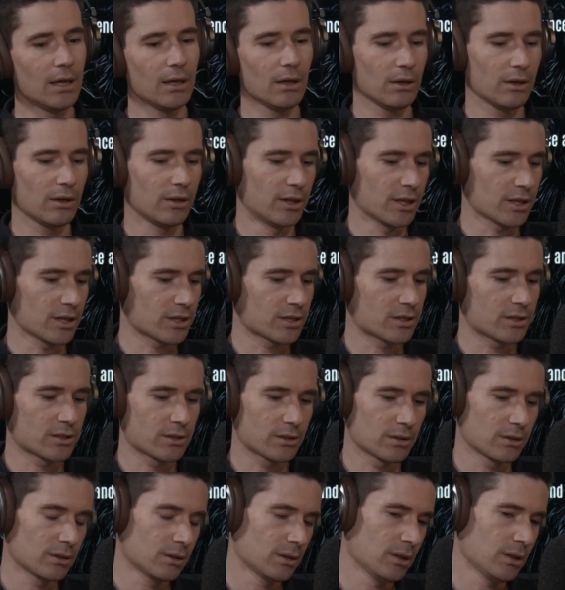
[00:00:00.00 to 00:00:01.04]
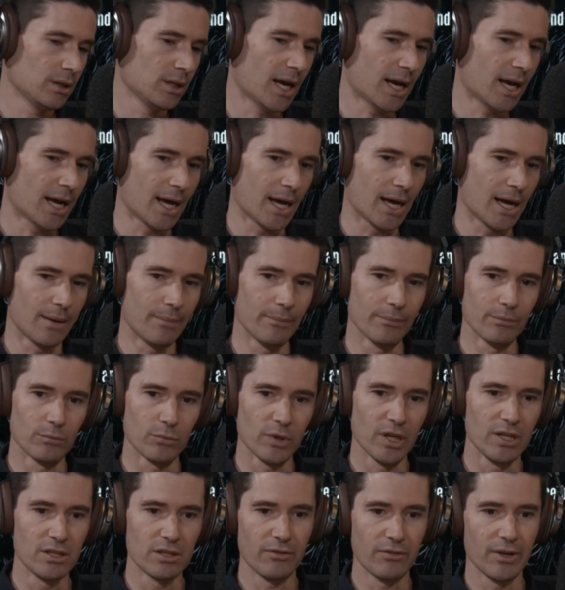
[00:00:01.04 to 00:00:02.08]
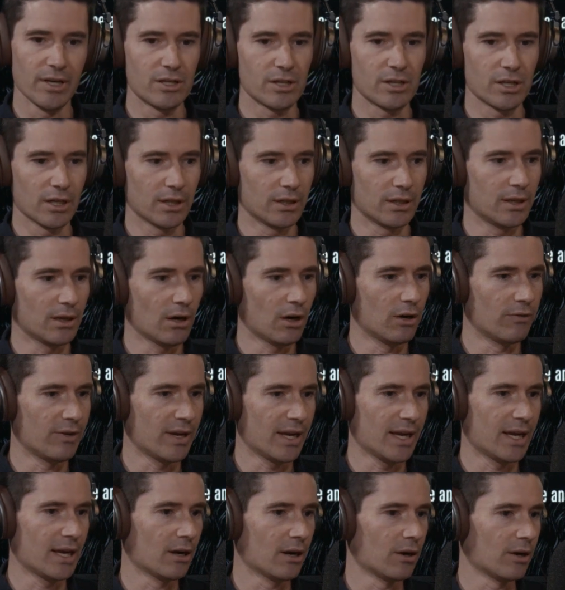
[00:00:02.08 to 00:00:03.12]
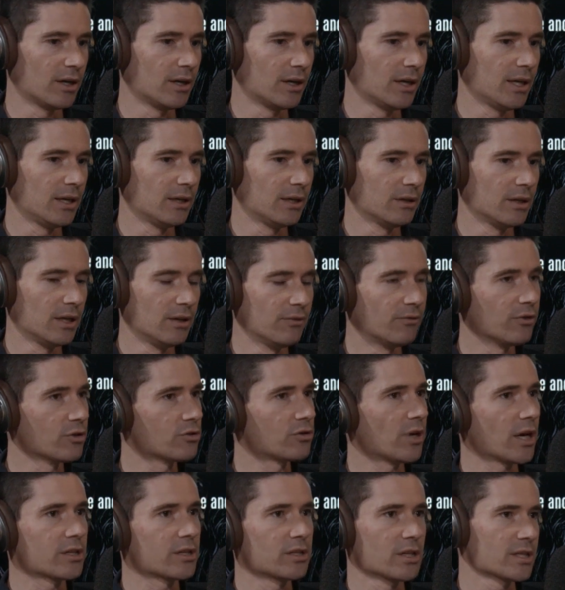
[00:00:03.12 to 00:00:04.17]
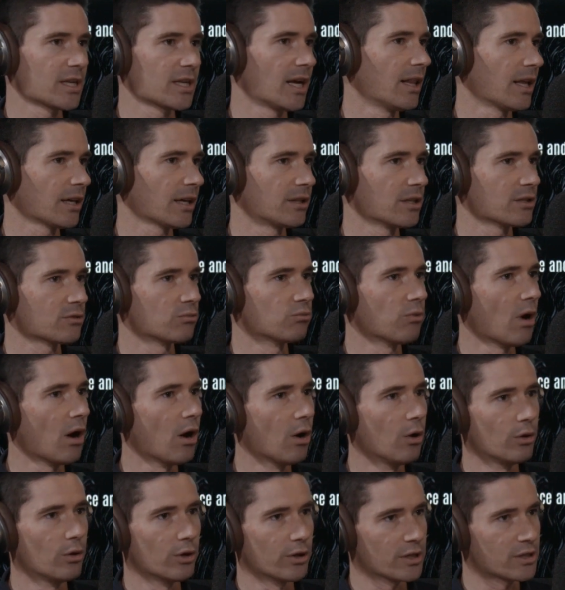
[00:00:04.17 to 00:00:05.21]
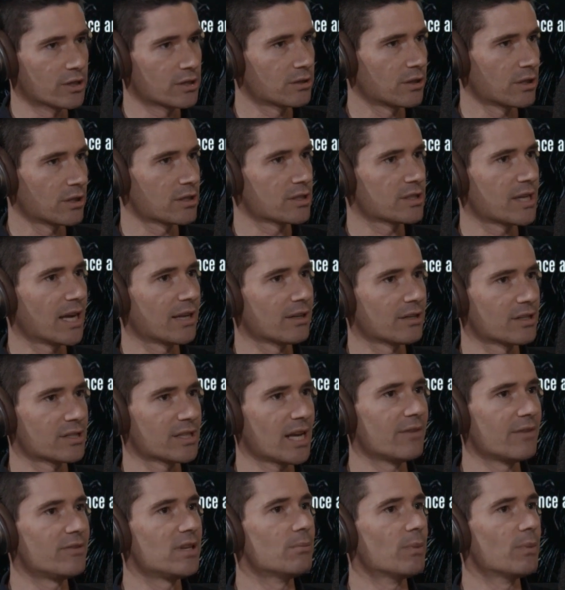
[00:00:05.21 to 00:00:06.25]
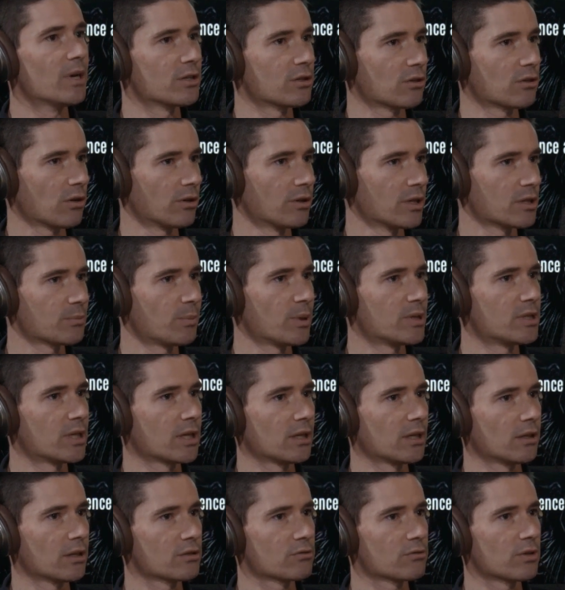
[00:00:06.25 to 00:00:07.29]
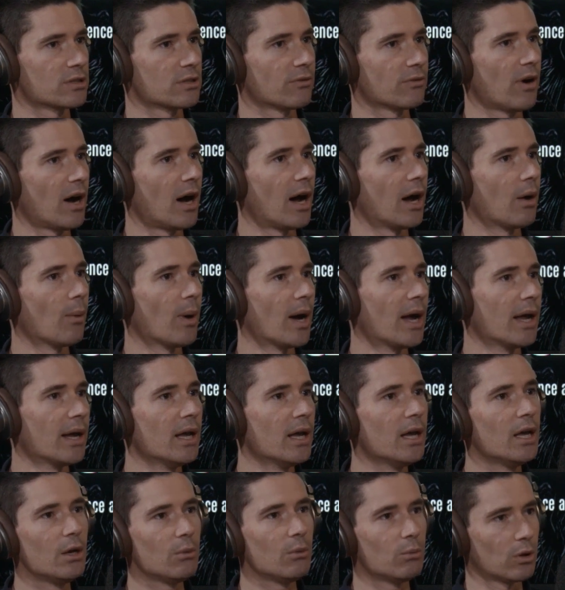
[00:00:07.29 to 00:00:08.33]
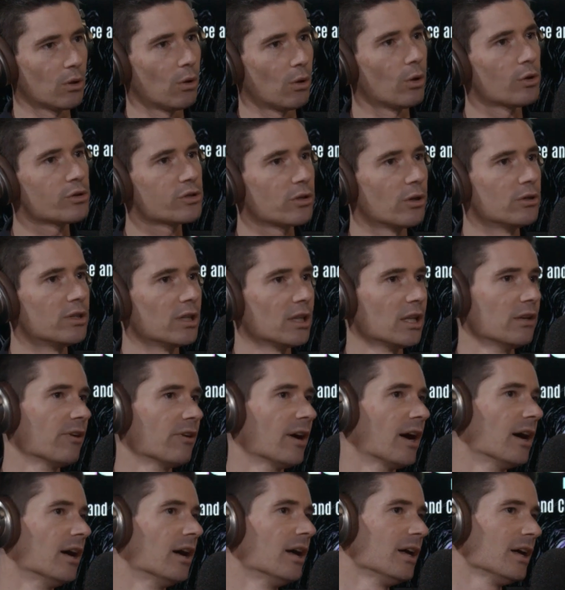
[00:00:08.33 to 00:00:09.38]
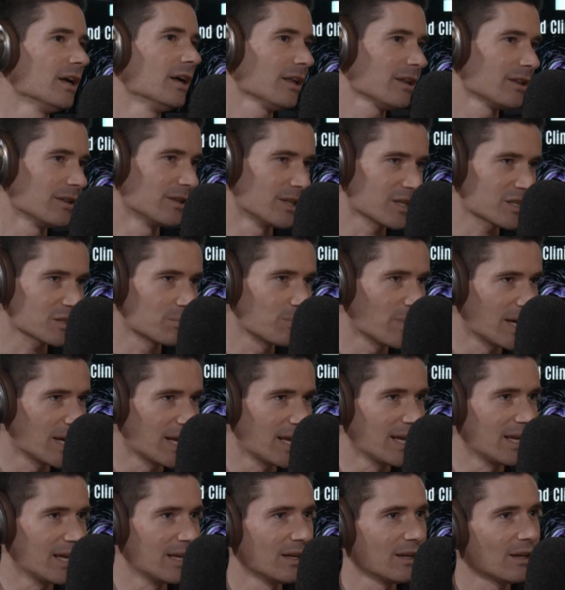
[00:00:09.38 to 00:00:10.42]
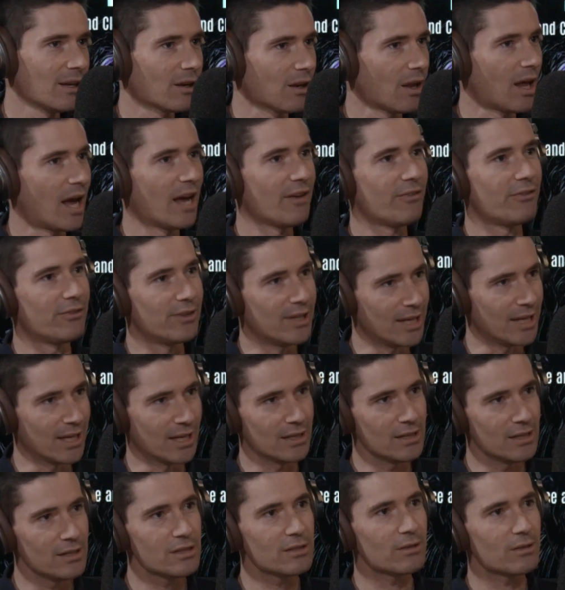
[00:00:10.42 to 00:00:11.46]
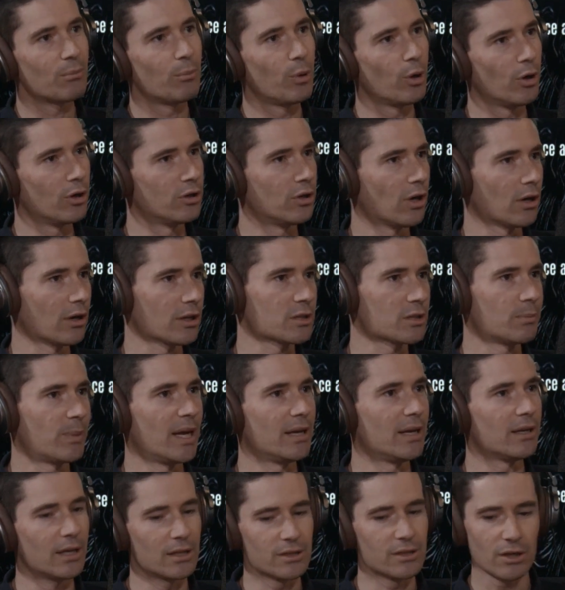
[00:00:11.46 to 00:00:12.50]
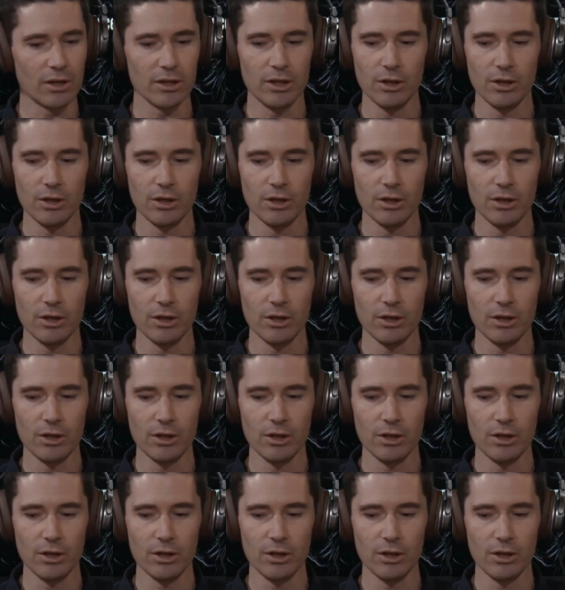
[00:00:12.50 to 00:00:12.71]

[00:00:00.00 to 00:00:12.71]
This intervention over here in infrastructure, say like this road or this safety measure on this particular stretch of highway, will also deliver this many life years per dollar spent. And so